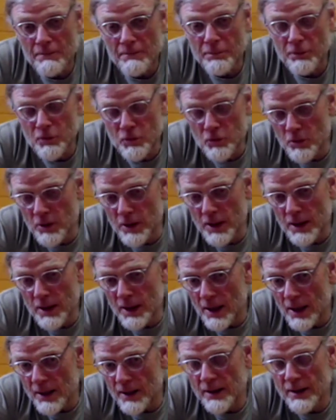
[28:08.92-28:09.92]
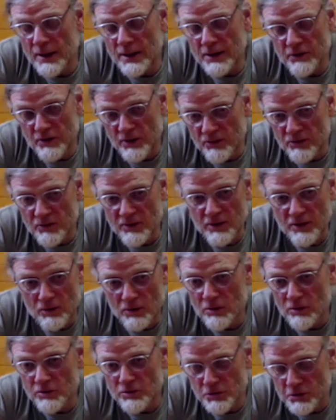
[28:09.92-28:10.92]
pruning on an existing
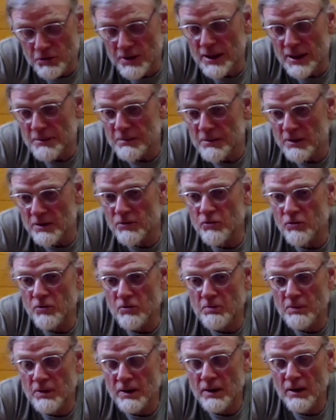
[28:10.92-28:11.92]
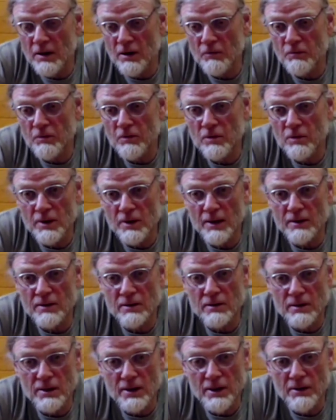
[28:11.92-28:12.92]
old tree, but you just be careful not
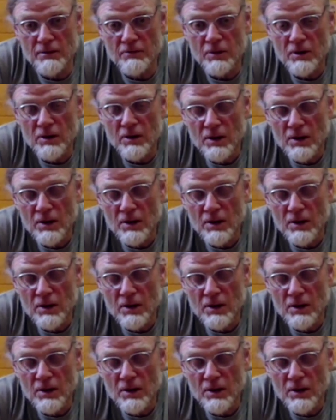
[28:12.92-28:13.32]
to leave